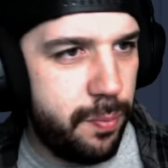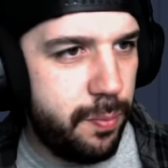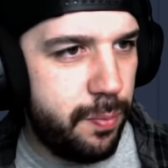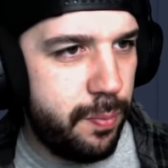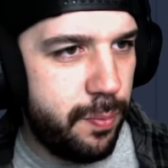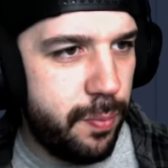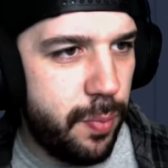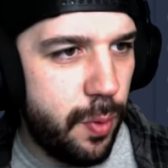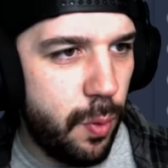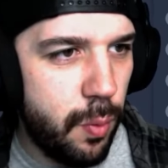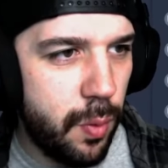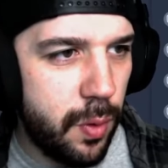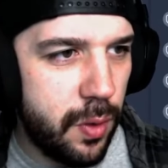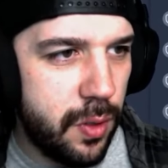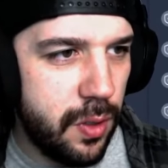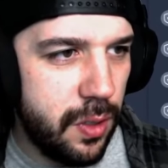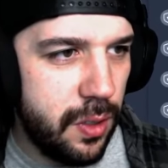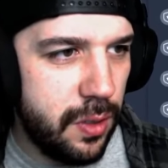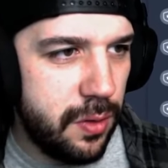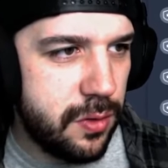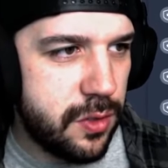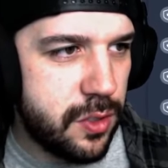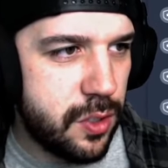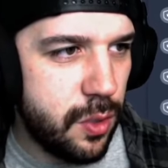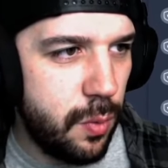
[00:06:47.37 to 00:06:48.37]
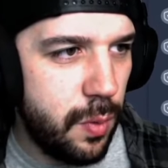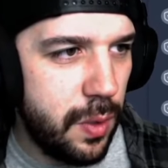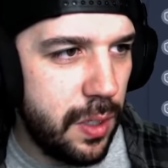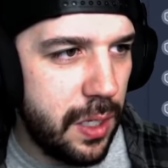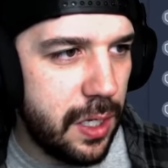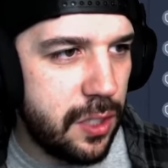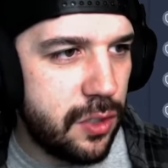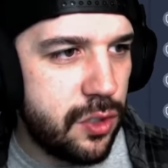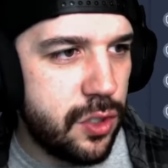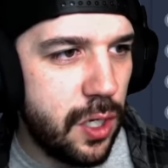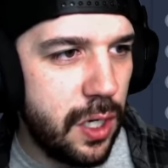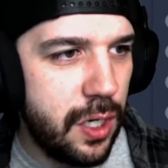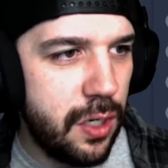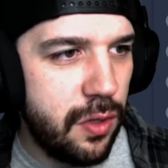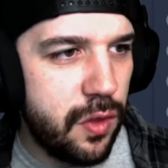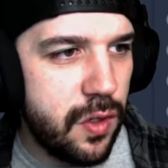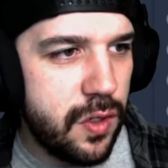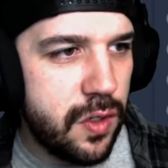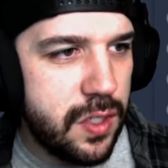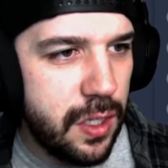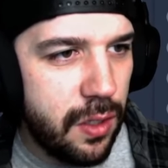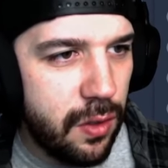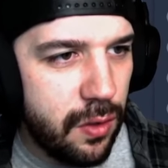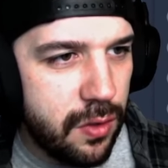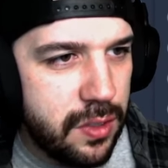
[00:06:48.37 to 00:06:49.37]
But we're good. So we got Jonathan
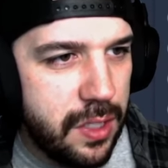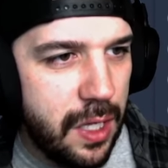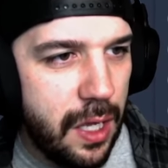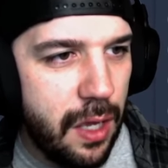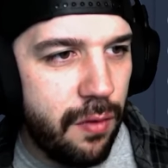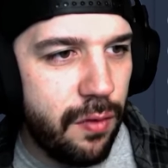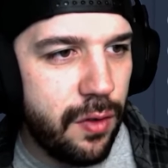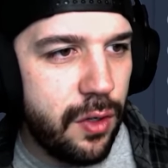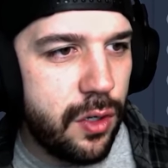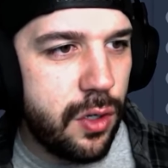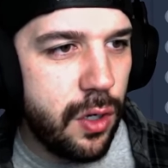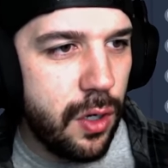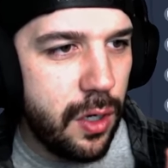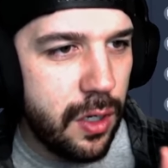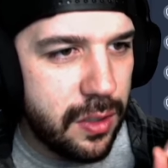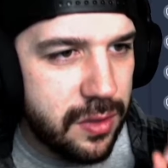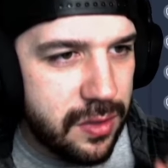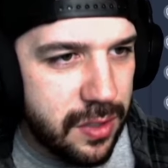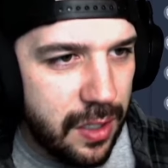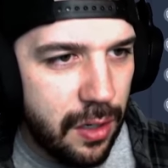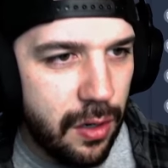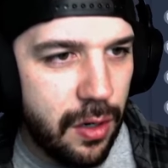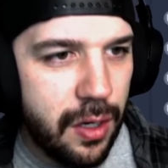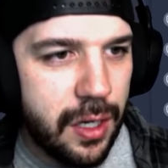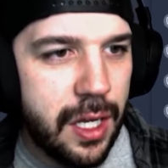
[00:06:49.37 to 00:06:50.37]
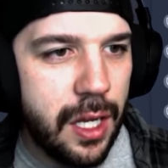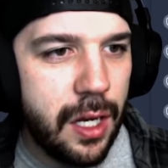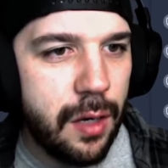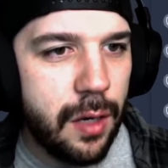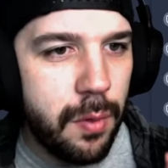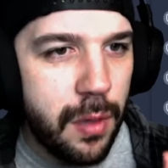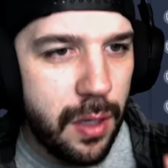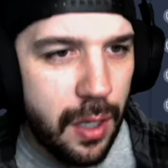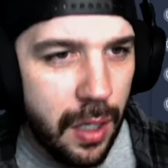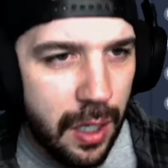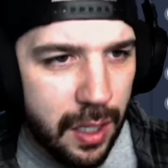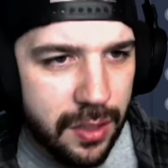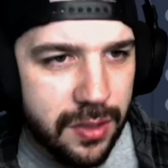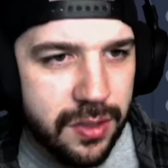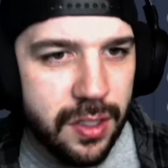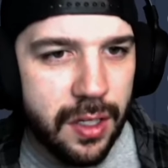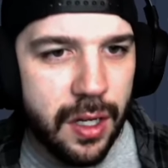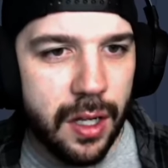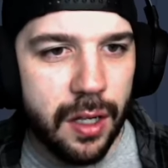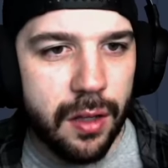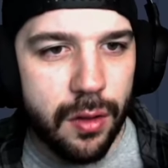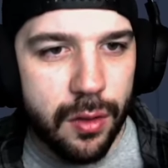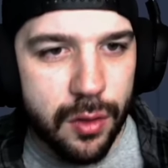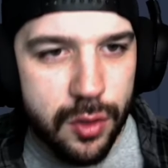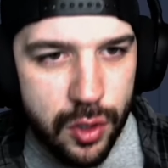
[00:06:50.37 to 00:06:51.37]
Taylor, Dalvin Cook, Derrick Henry, Austin
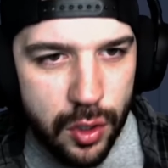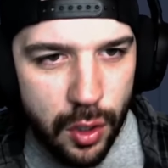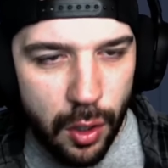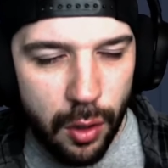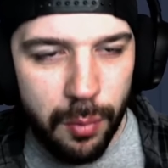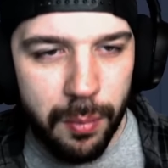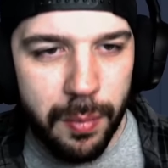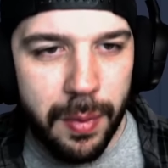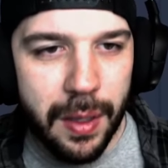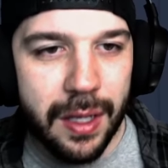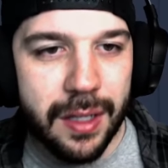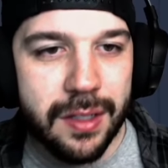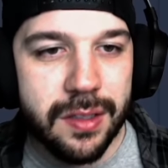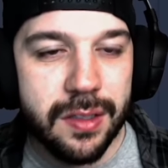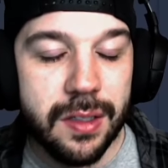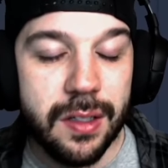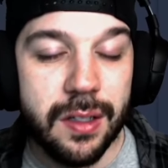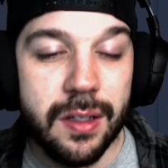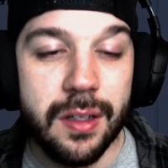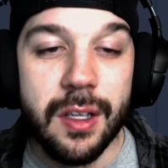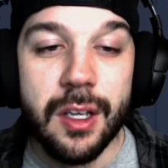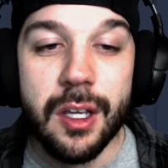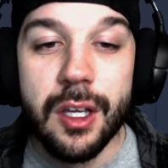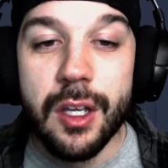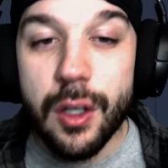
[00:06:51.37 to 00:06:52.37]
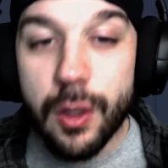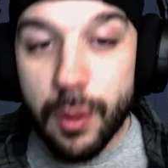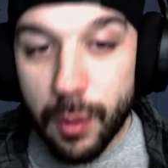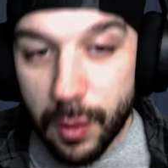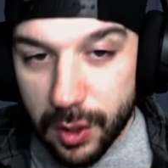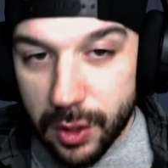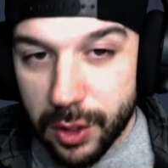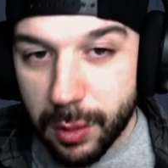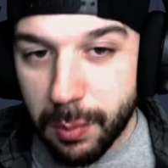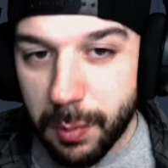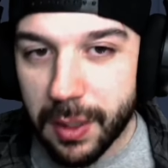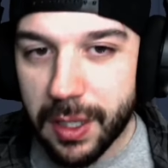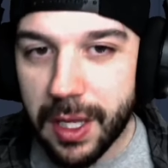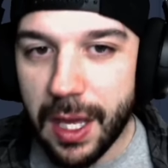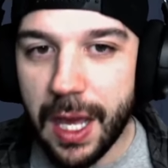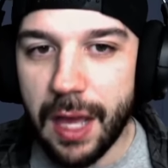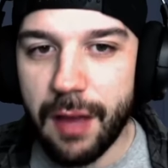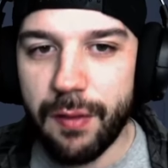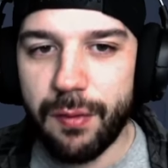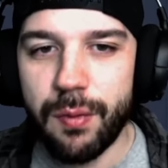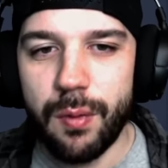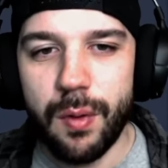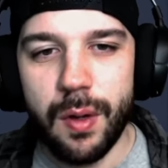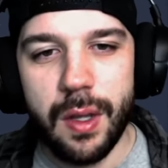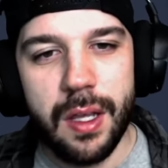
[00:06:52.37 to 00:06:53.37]
Eckler, Joe Mixon, Christian
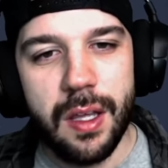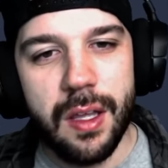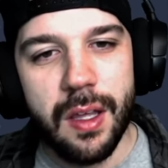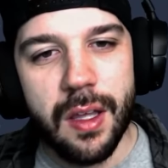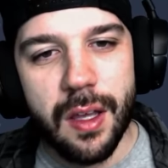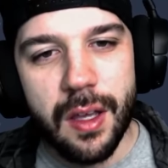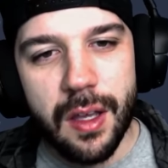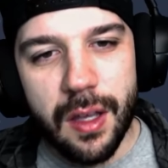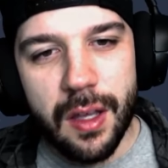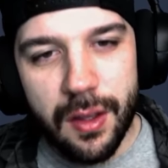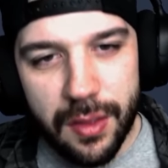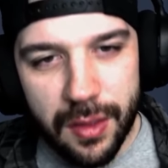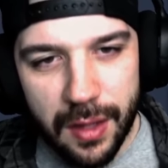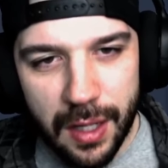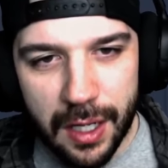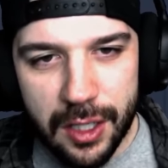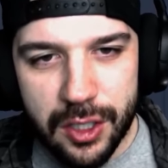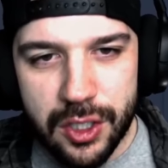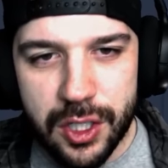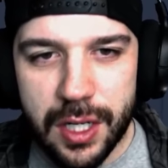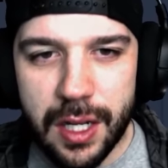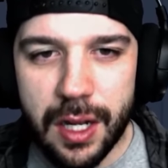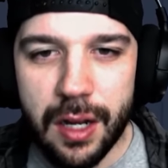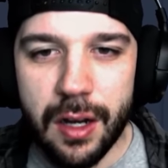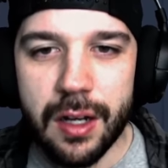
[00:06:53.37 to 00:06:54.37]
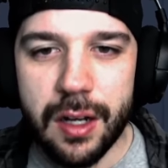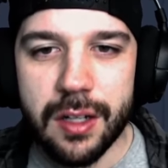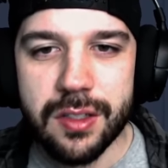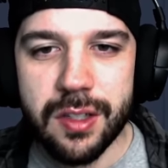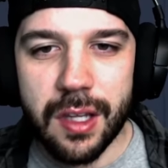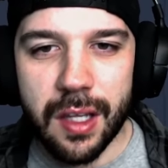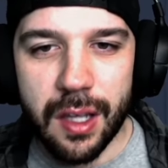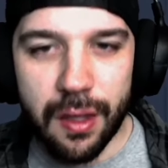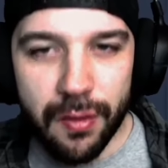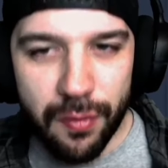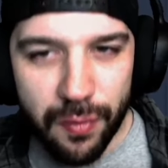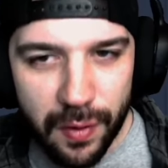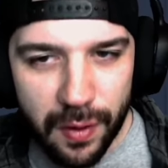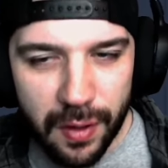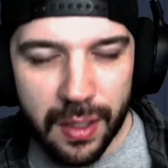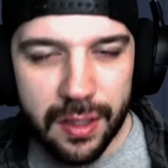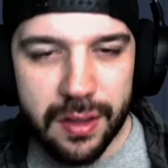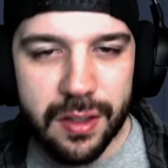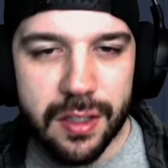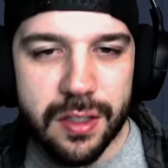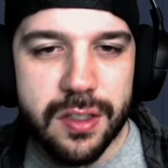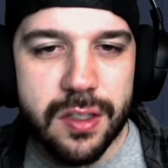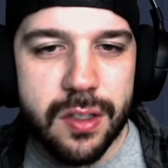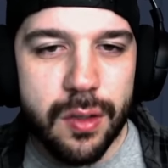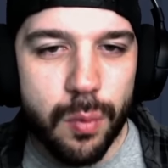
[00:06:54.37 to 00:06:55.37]
McCaffrey, Najee Harris. Like I feel like
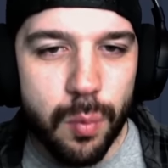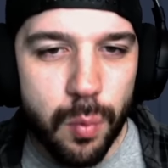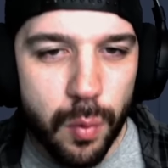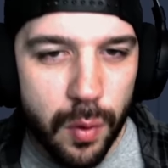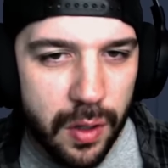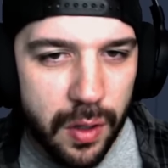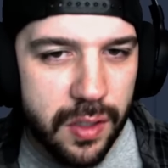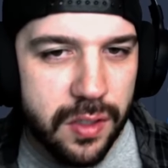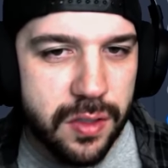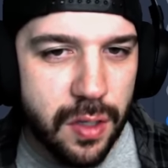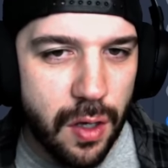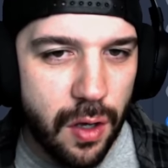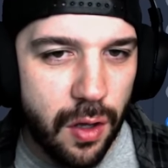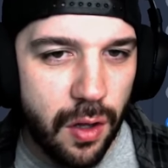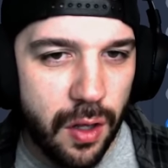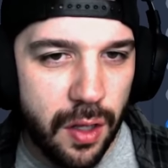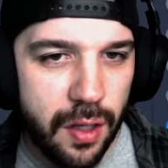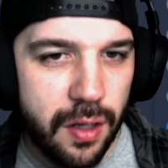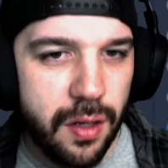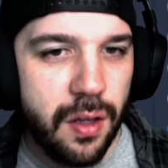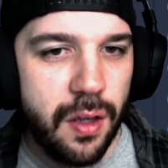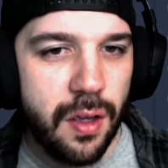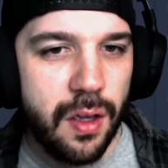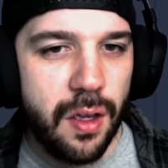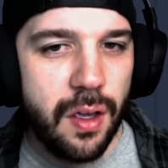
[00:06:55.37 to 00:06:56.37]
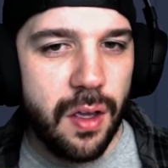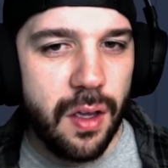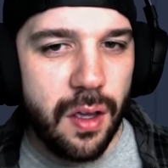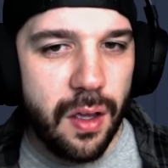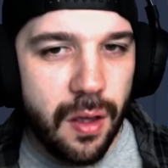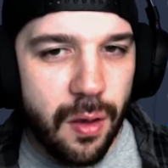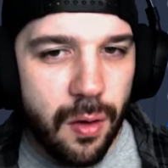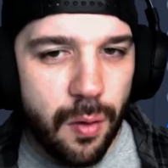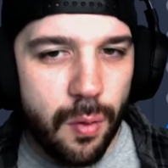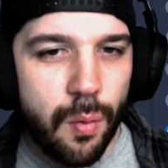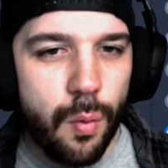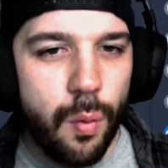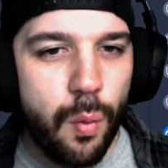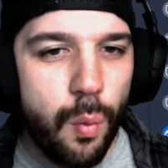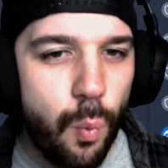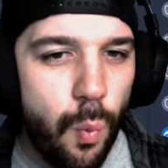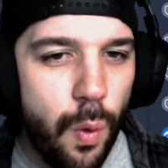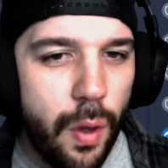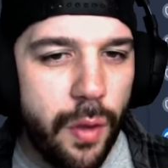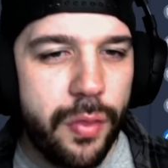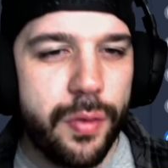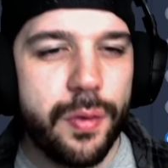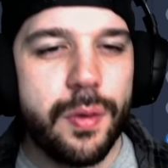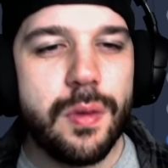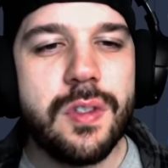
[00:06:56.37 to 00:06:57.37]
this is a really solid
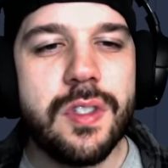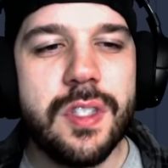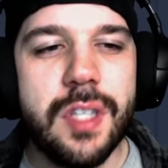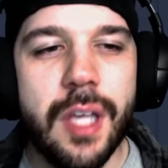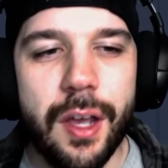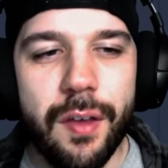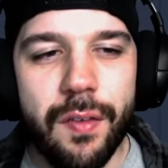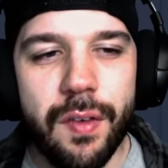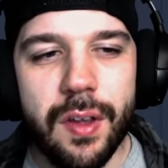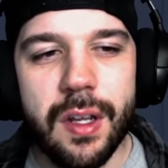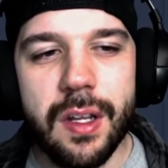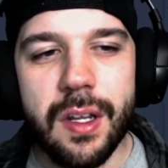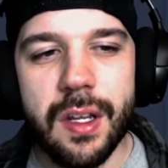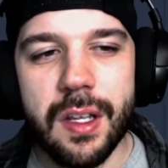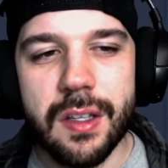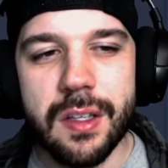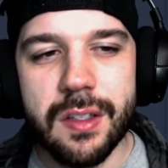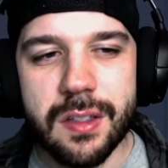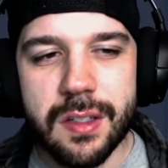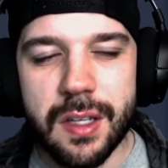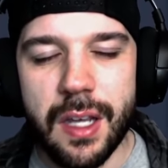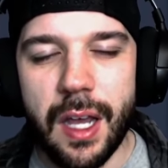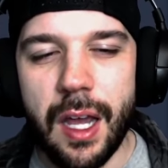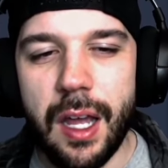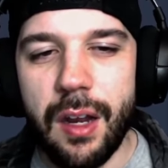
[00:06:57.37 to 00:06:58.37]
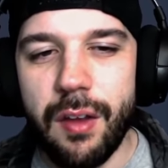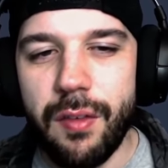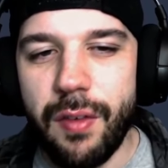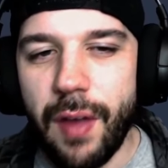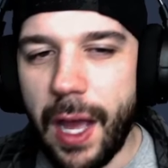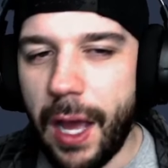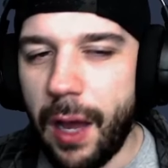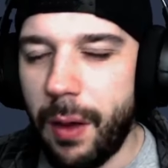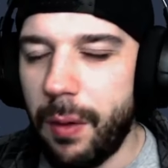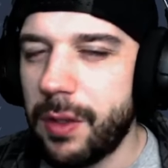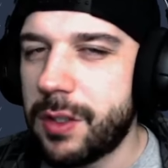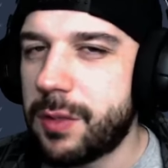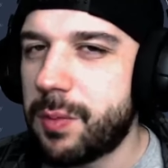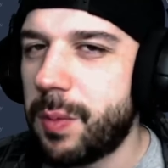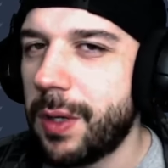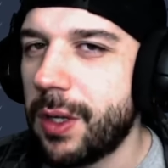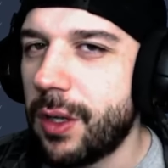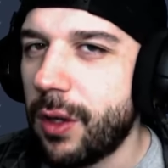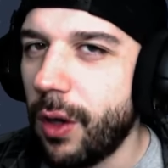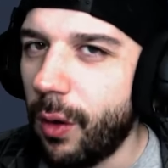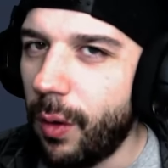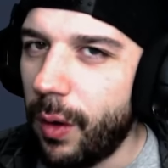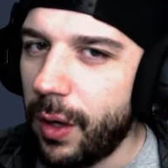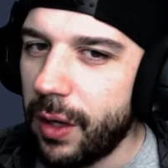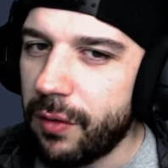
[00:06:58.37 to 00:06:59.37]
1 through 7 is kind of how it's been
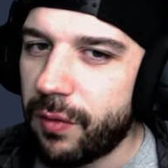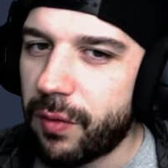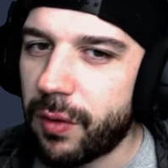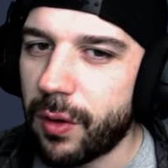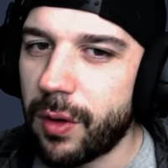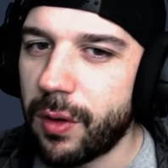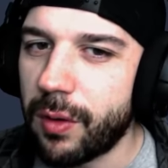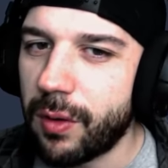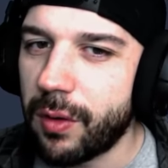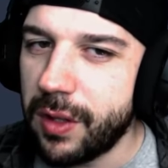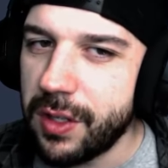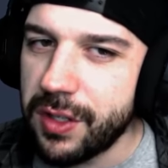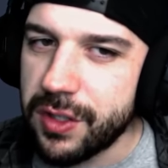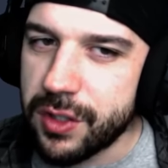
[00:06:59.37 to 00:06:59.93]
going for these